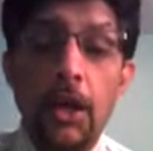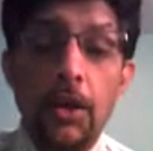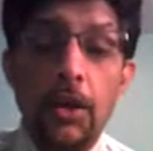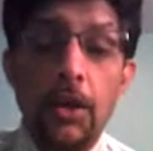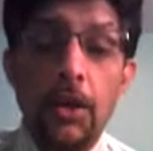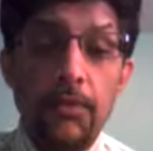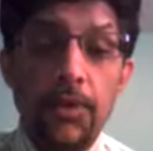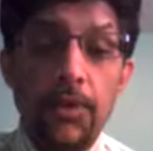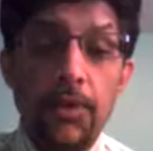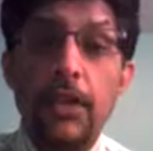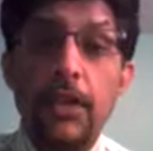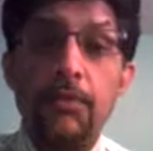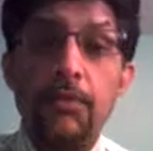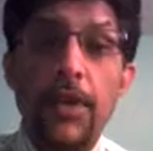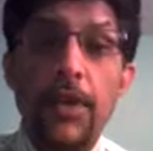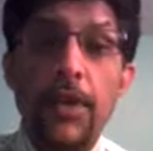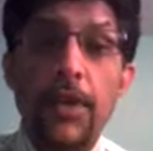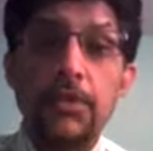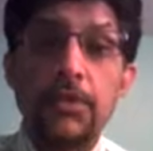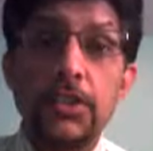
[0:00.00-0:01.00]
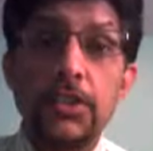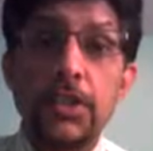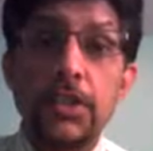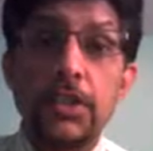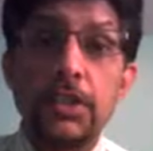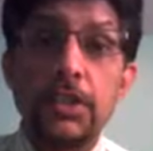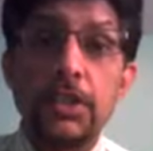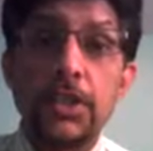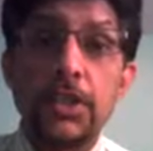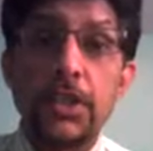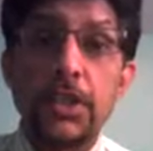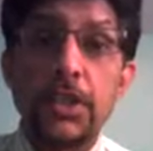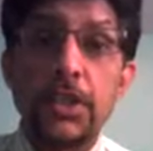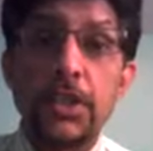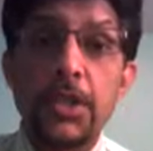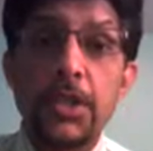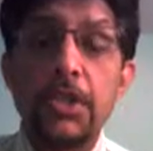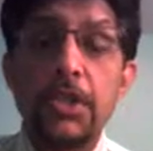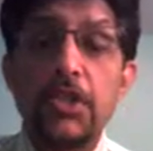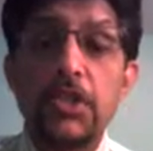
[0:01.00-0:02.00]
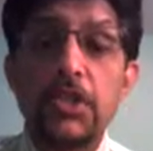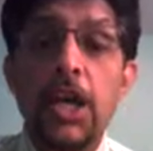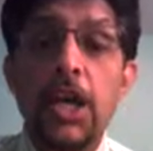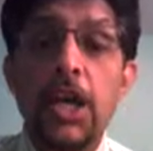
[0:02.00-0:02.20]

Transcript: Well, dear fans, friends and subscribers,